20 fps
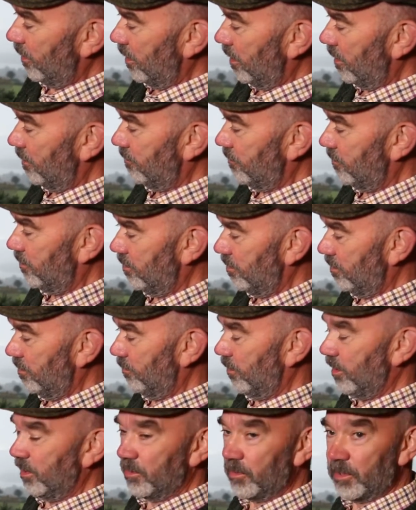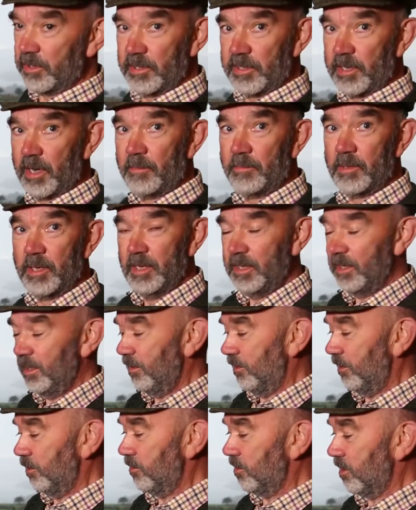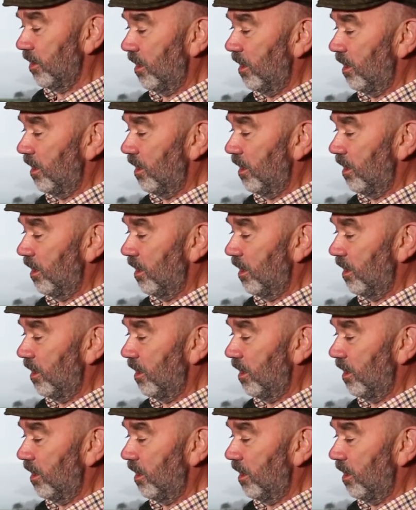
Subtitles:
the loft window on the top. They used to